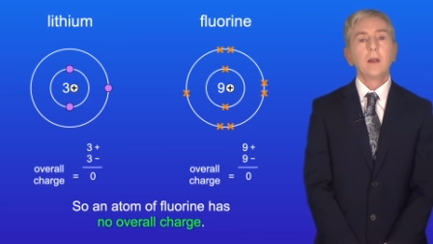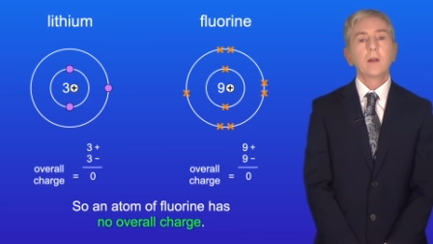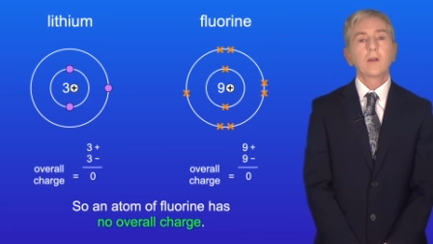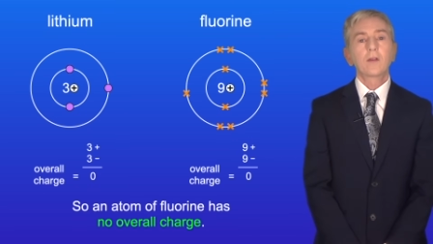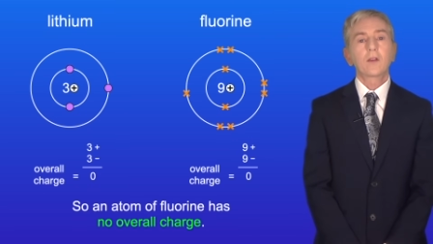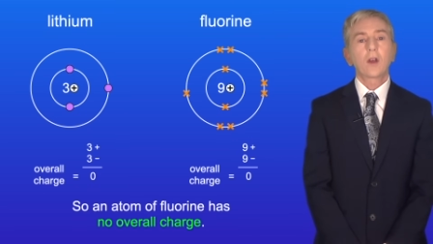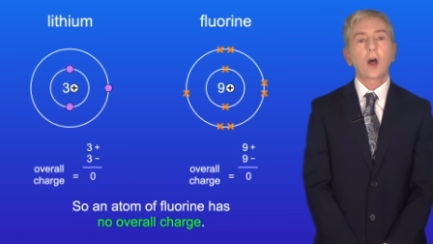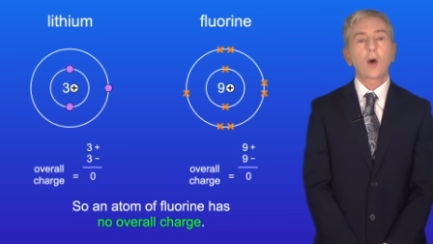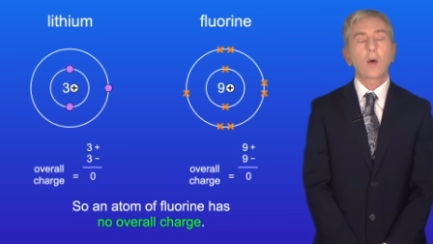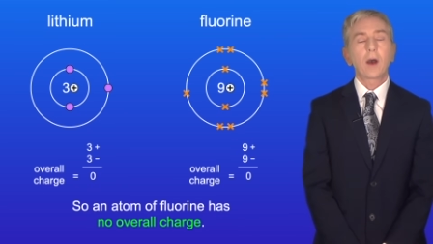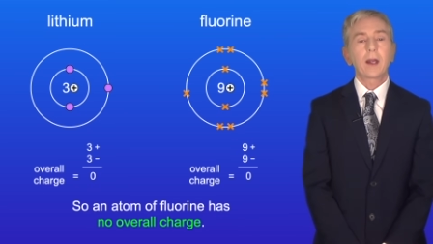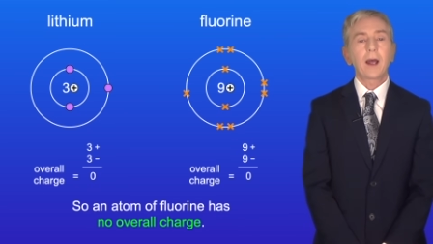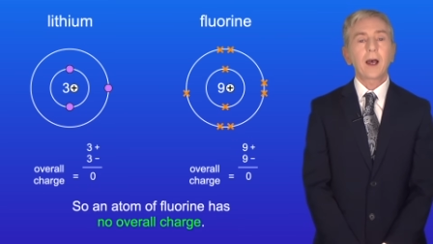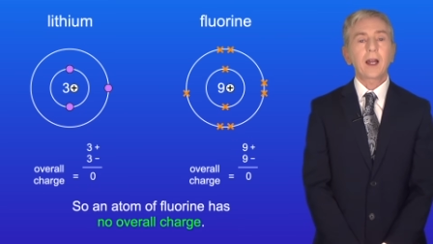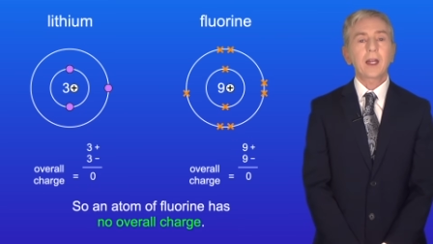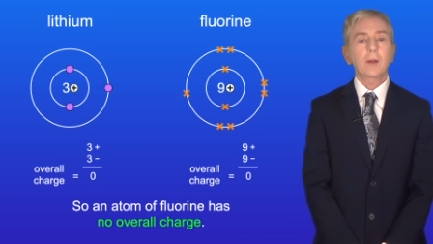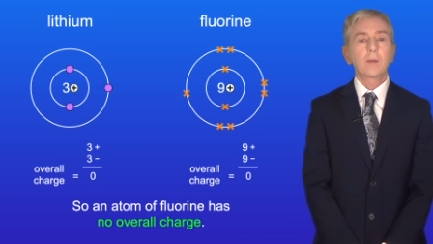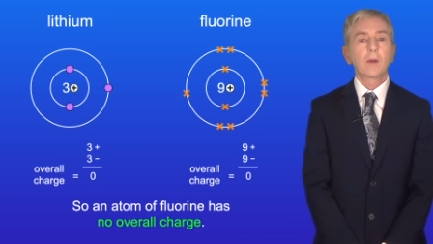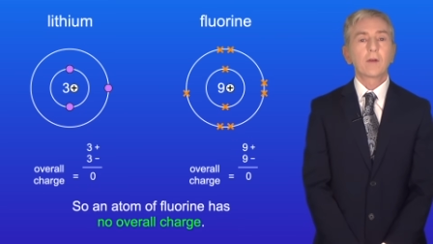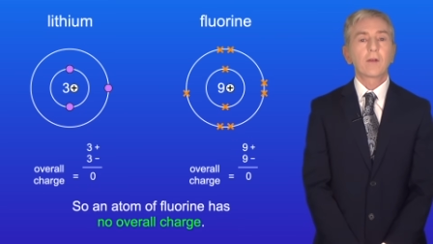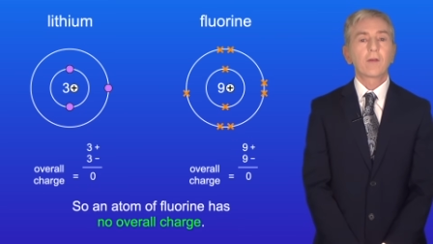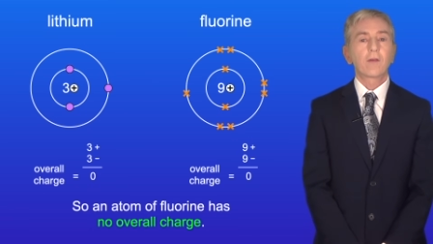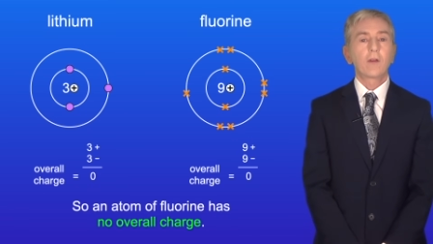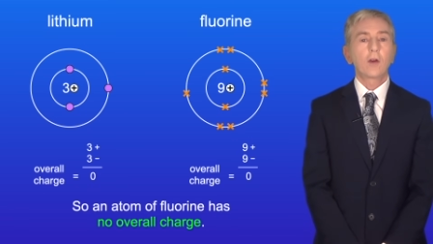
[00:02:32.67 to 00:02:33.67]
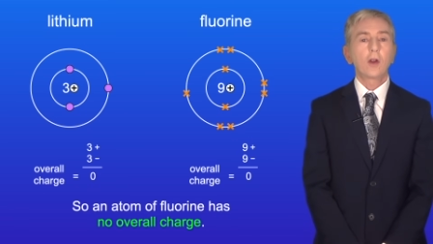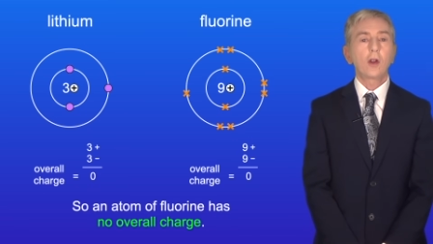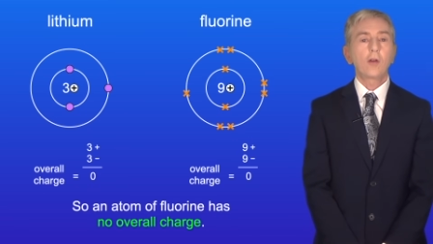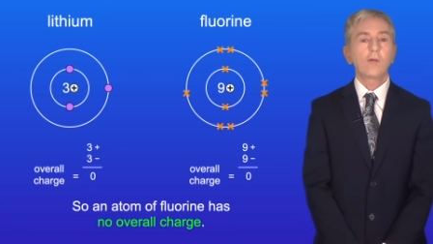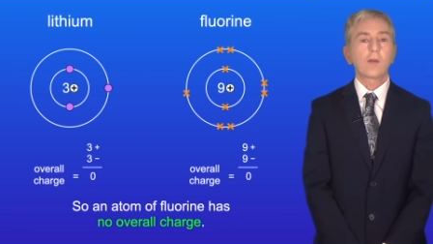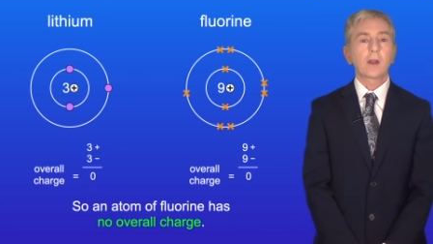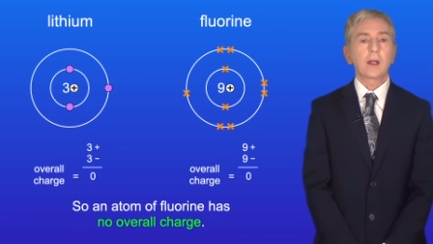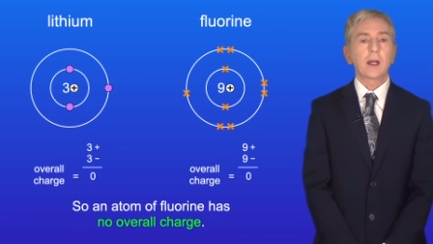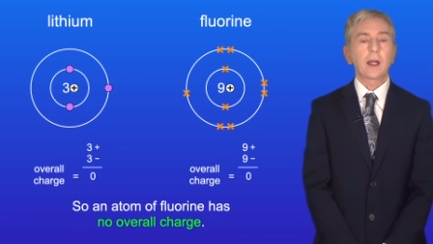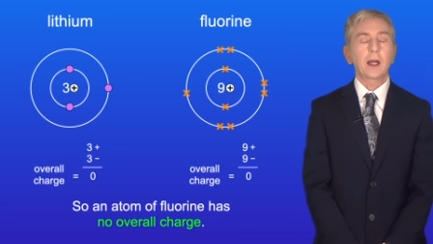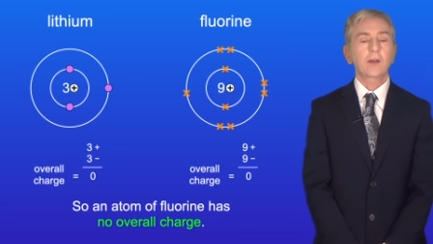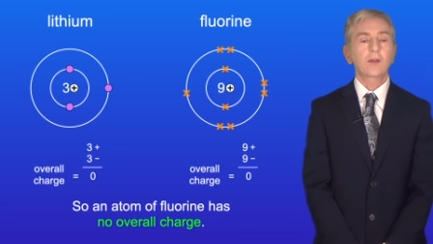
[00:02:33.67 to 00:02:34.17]
So an atom of
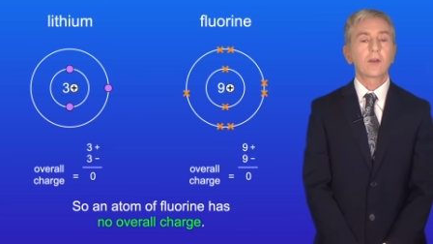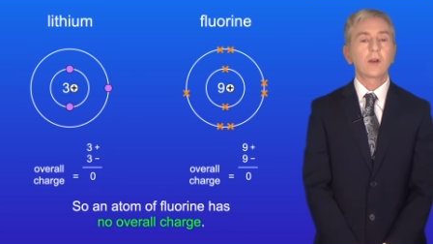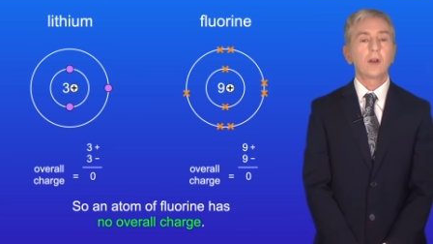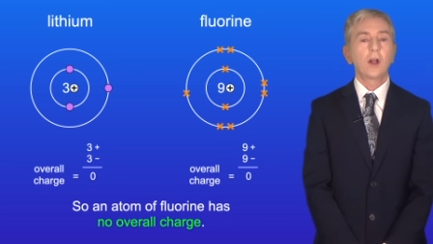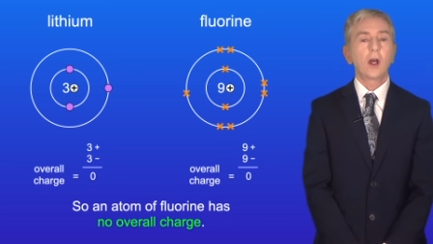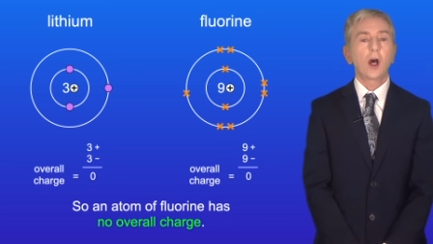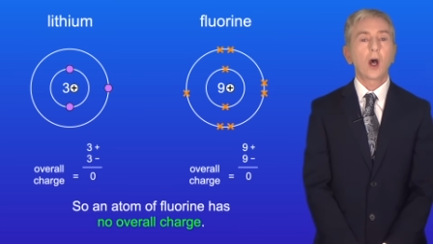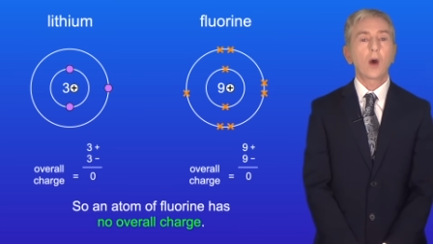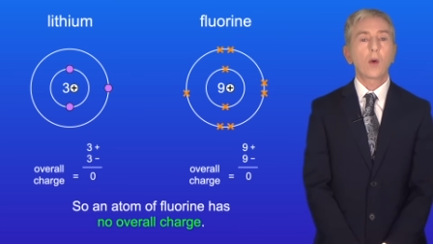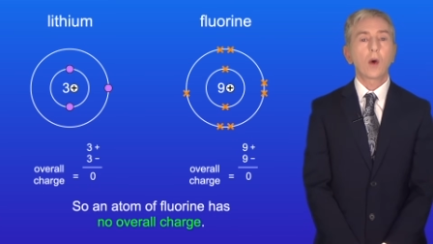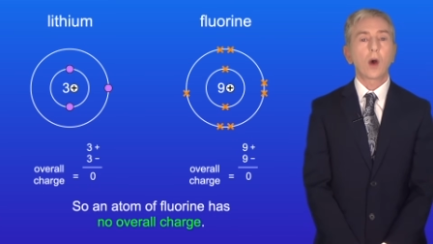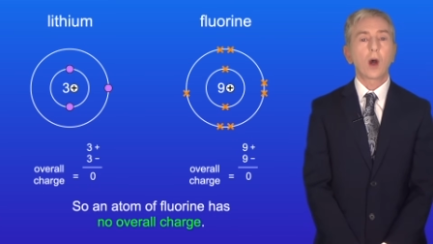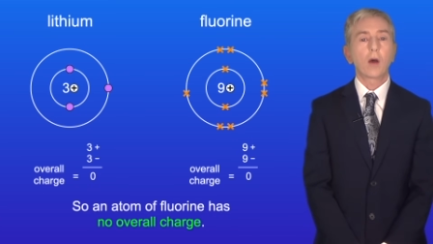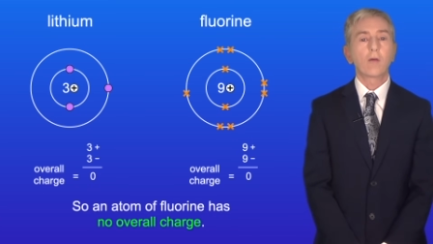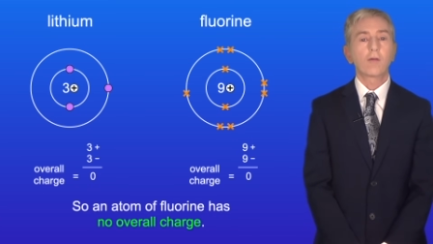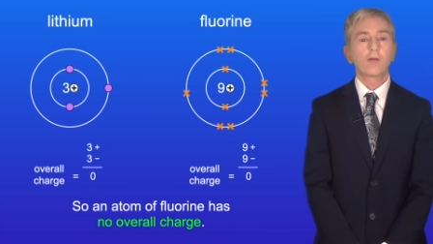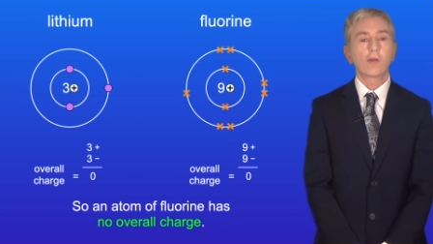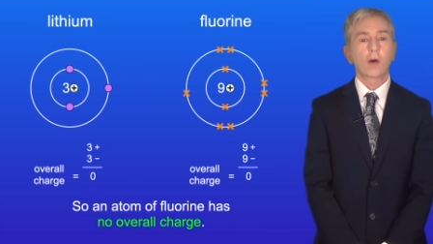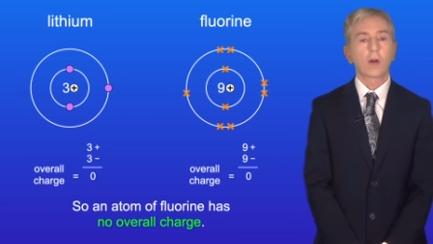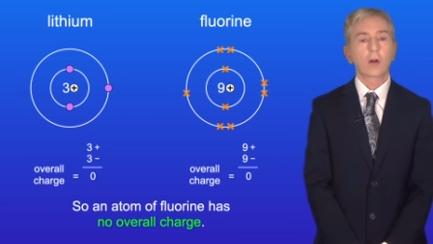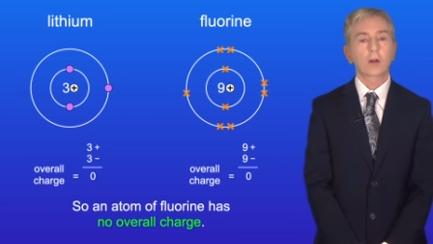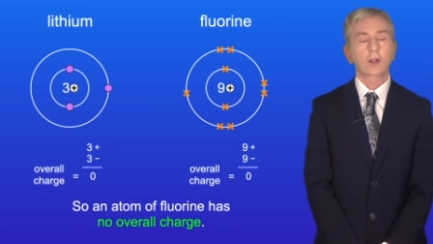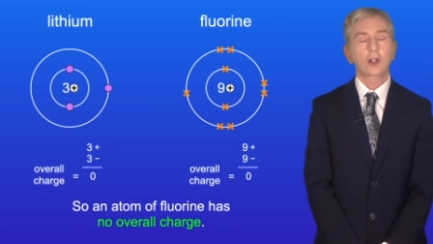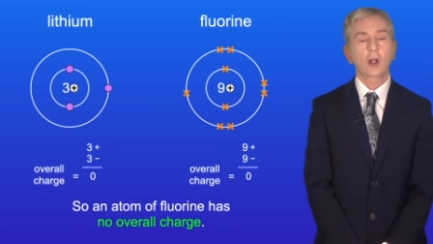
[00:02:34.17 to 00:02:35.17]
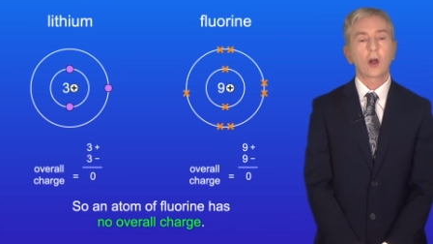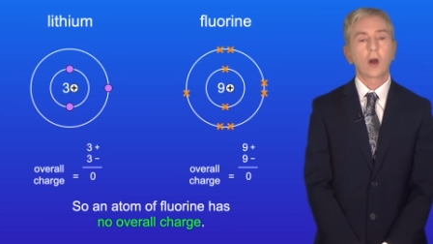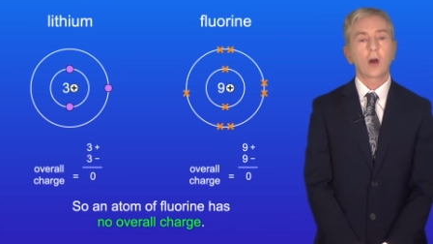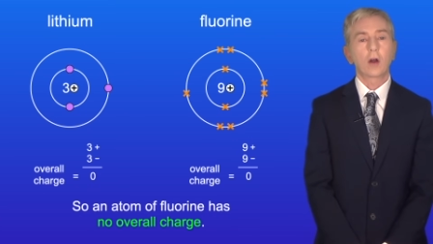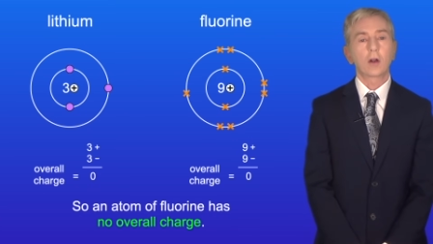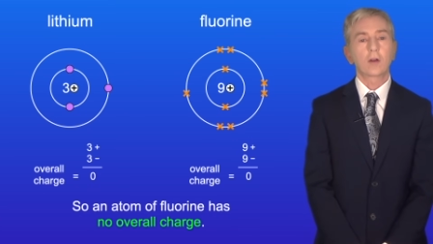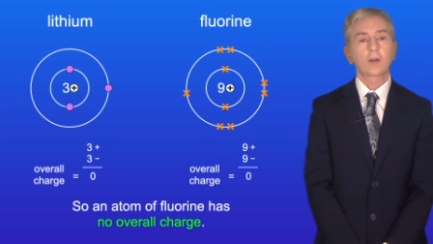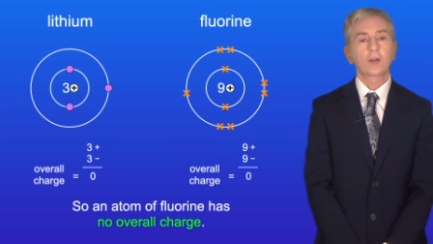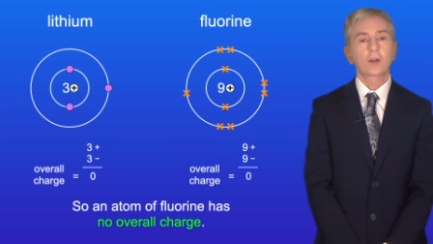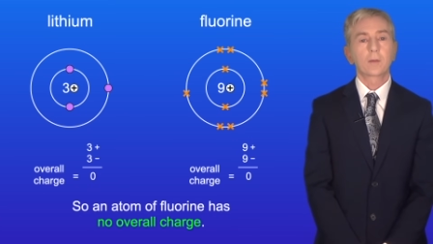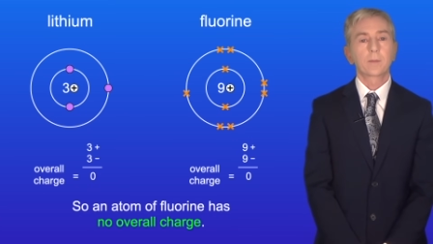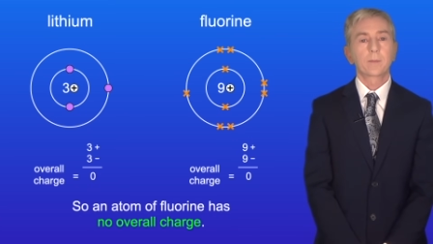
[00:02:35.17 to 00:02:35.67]
fluorine has no overall
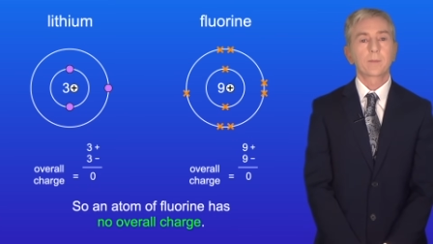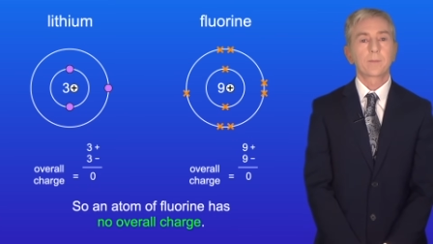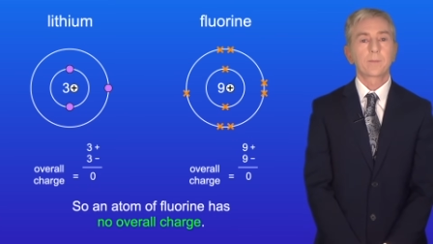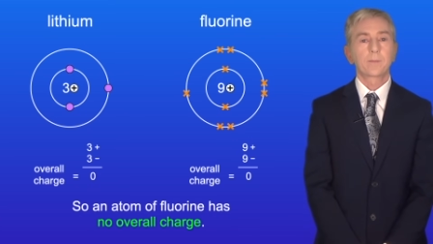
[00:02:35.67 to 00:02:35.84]
charge.